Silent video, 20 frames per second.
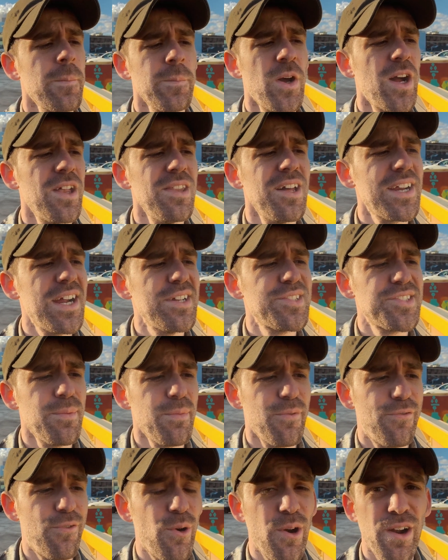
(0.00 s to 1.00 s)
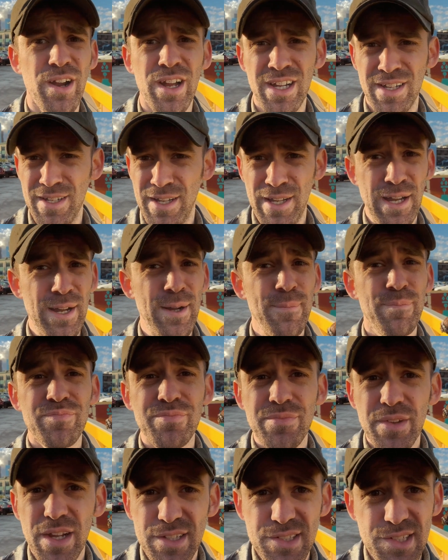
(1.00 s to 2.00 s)
But like I said before,
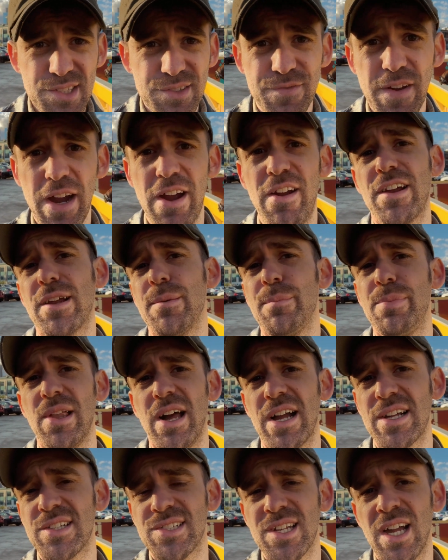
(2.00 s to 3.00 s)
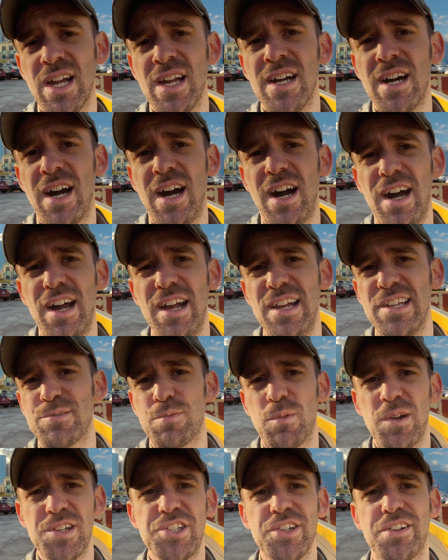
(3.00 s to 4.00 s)
this is very complex. It's
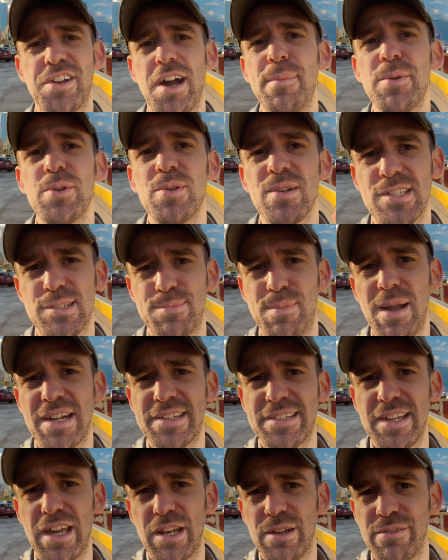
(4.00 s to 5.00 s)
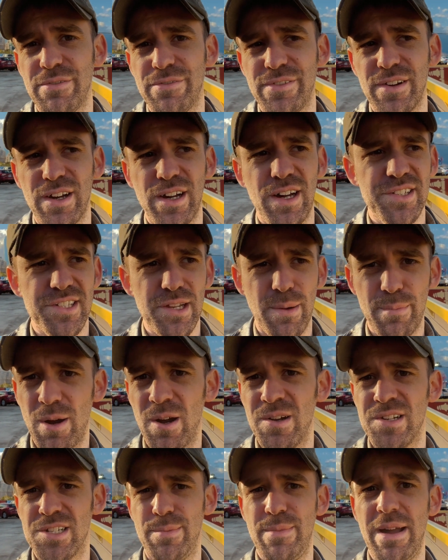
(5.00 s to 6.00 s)
what you come to expect out of
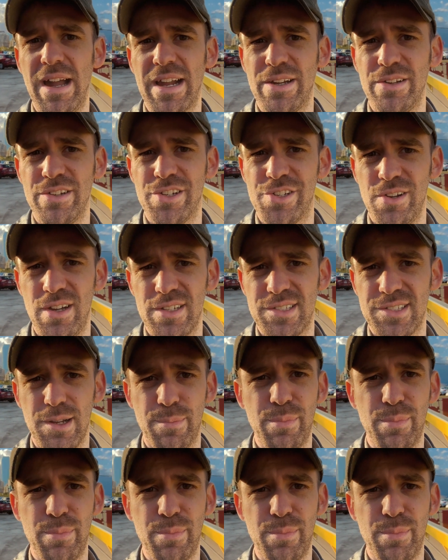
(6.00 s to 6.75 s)
Dunbarton Tobacco Trust. They're